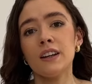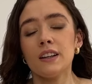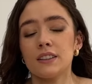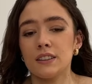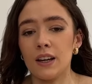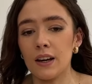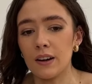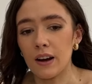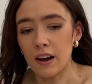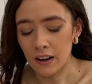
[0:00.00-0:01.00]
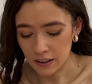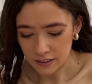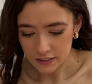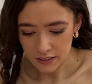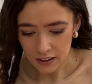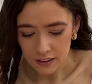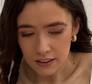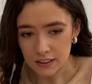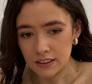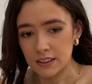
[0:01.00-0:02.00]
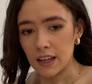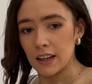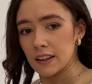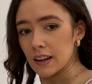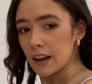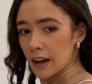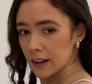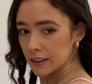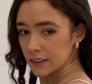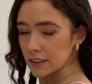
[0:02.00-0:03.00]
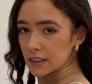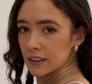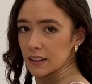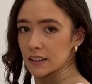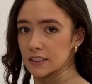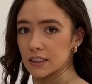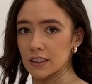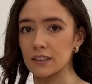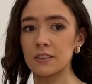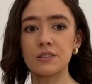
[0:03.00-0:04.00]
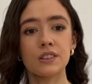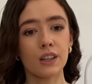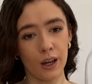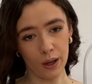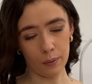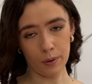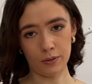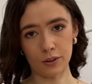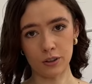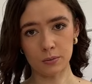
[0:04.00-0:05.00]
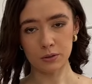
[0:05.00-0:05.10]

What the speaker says: So I designed this set, and it's a cute little skirt with a crop